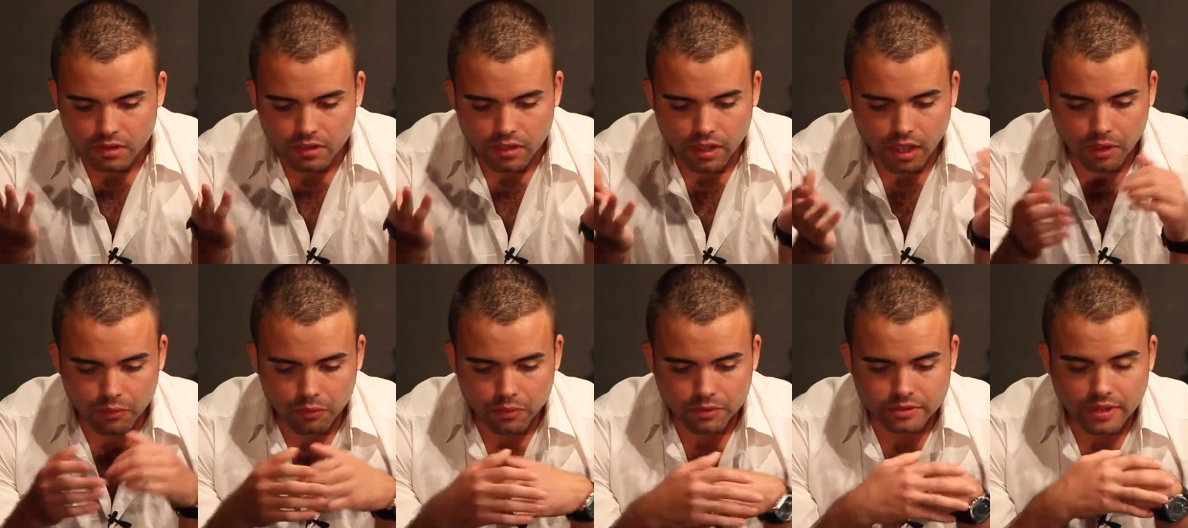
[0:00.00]

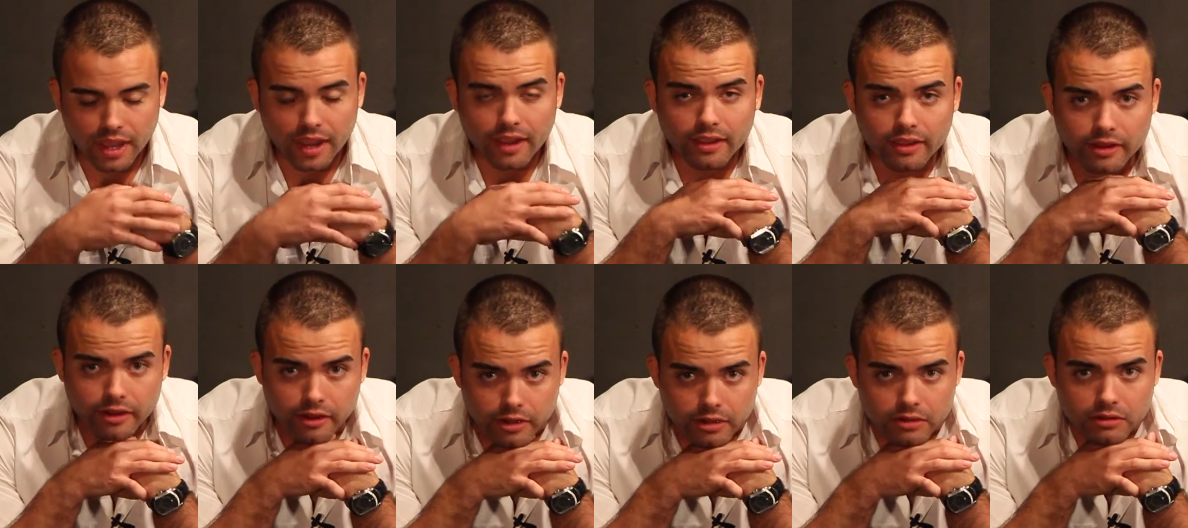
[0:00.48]
I will die
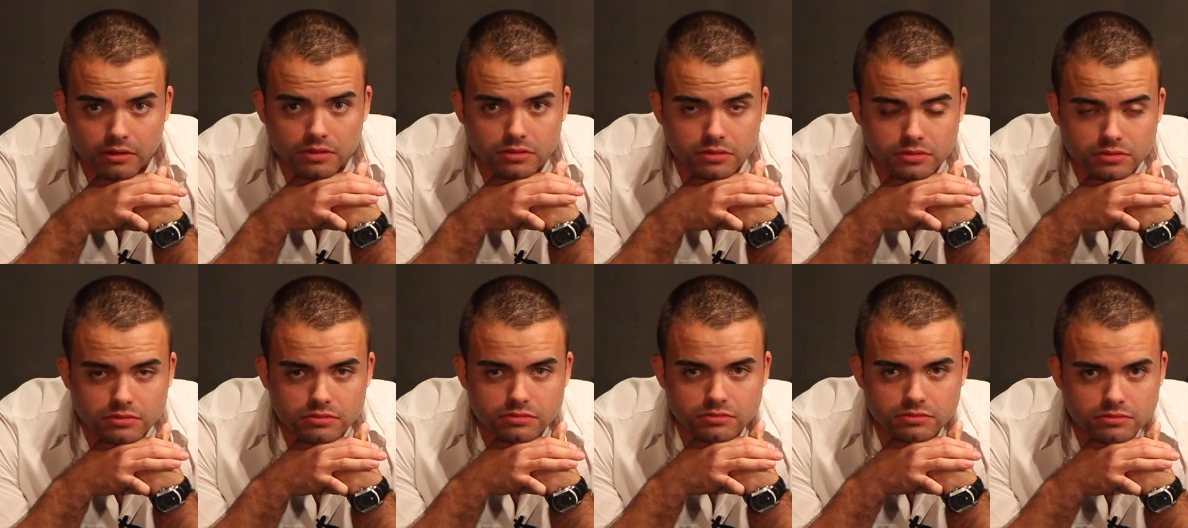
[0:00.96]
here.
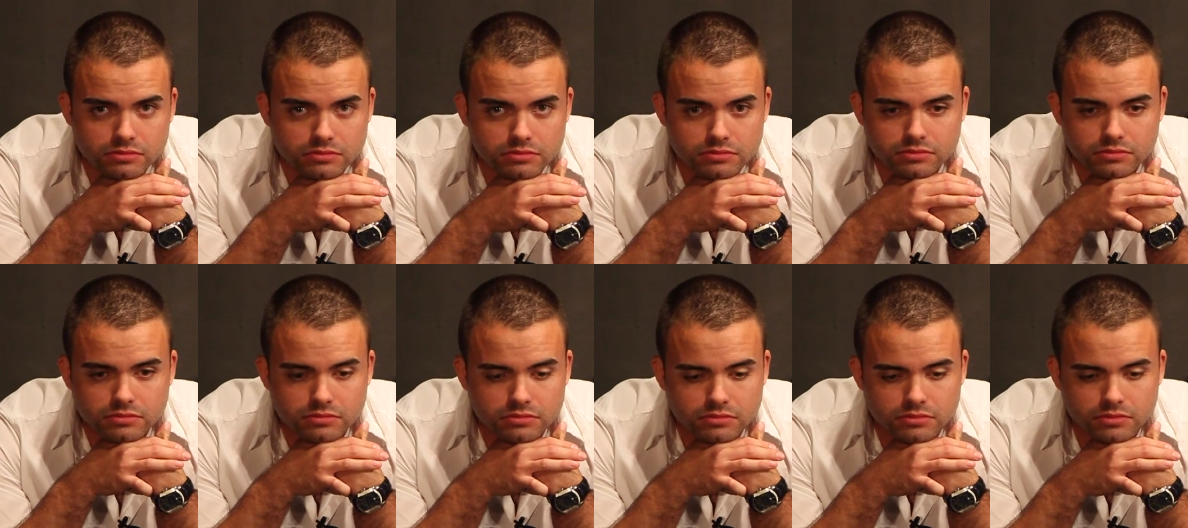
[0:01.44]

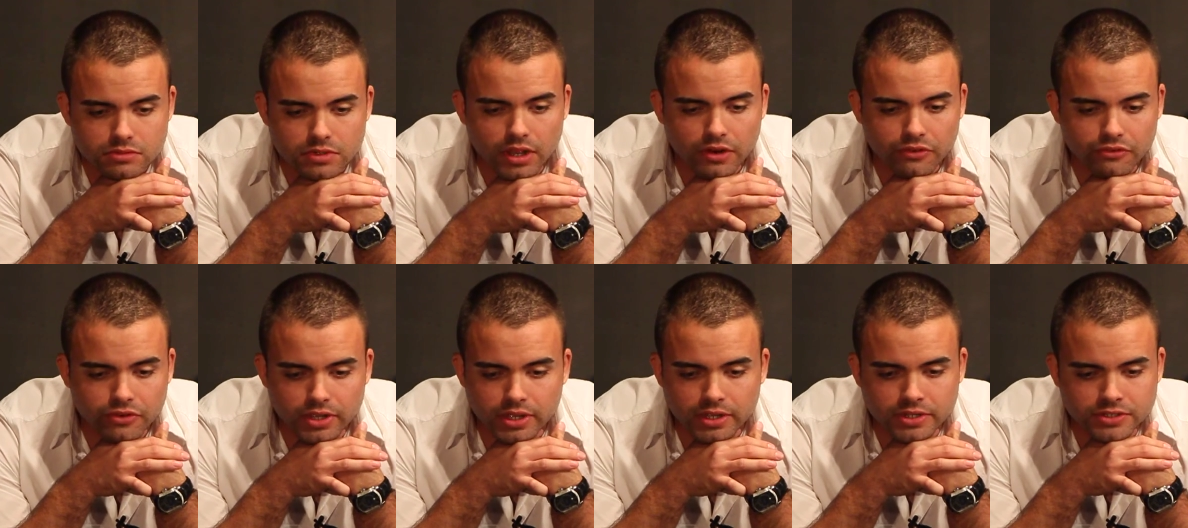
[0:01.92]

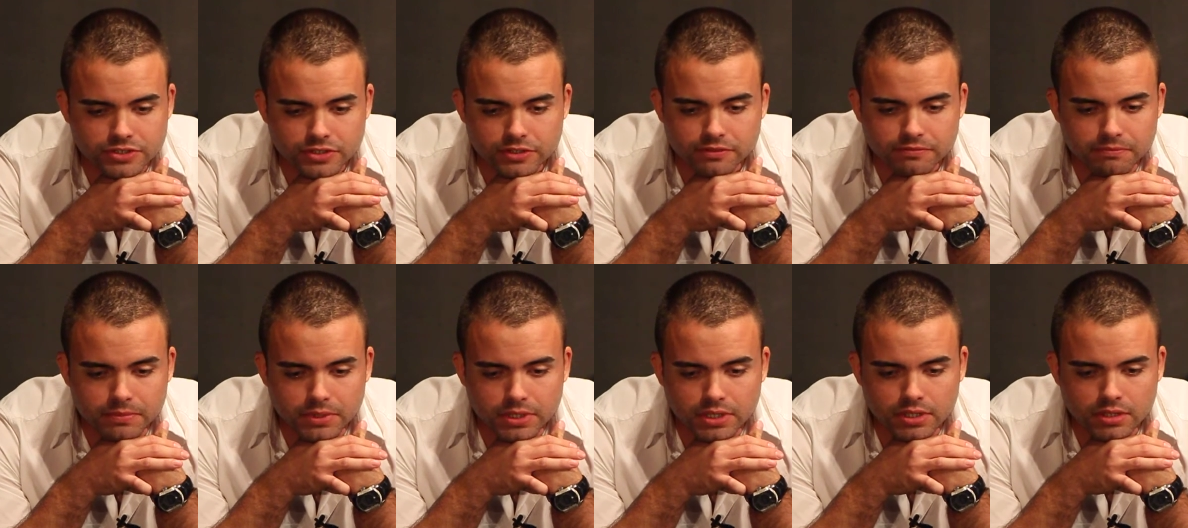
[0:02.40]
Every inch
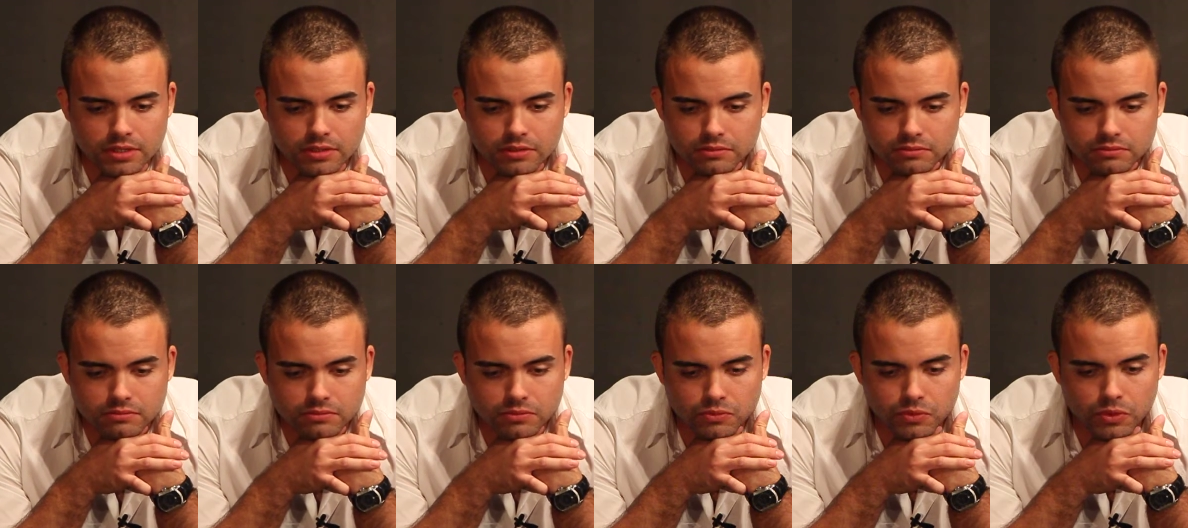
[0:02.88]
of me
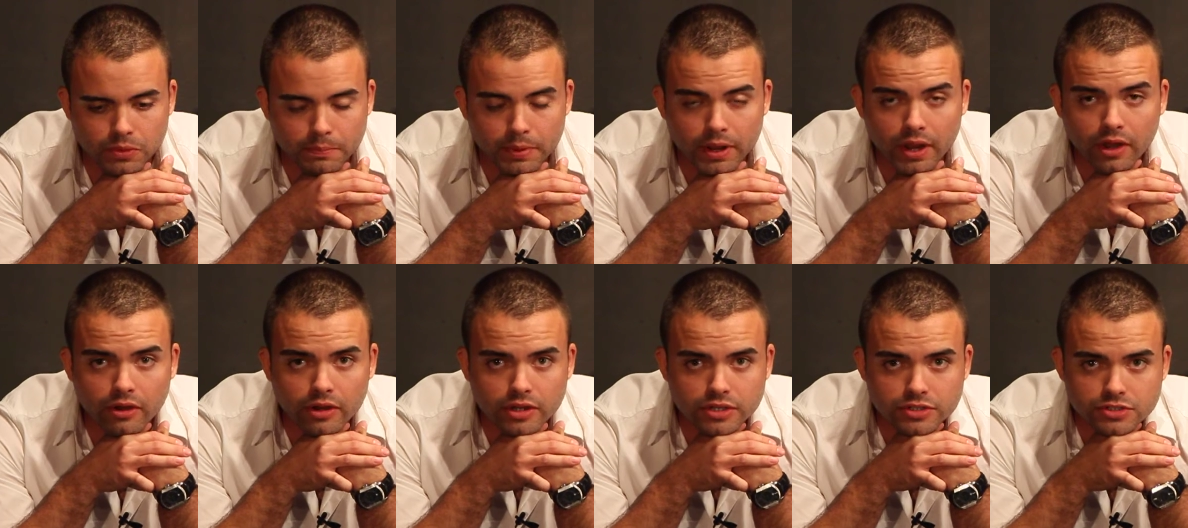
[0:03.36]
will
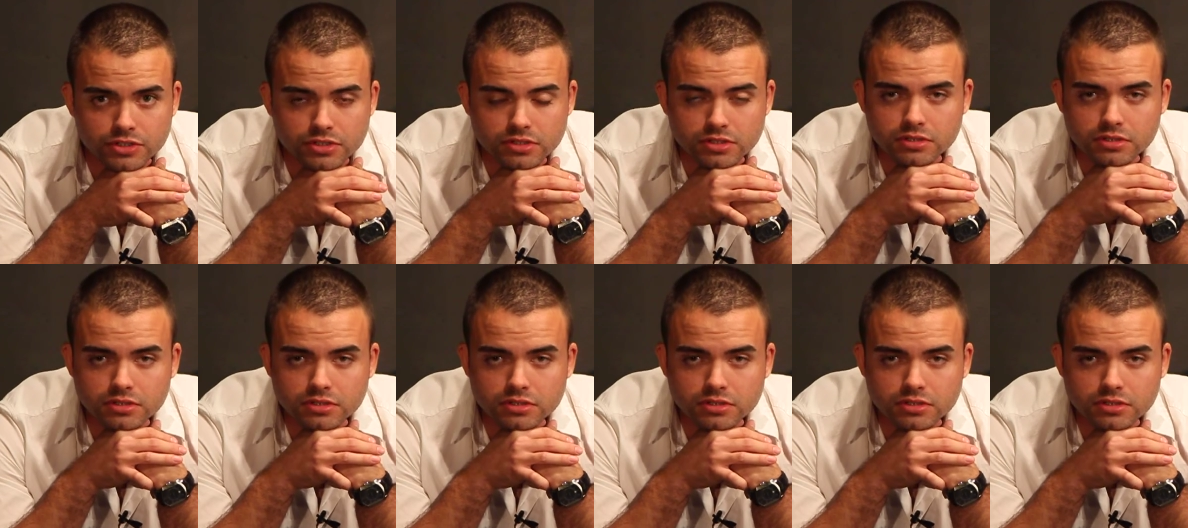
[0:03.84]
perish.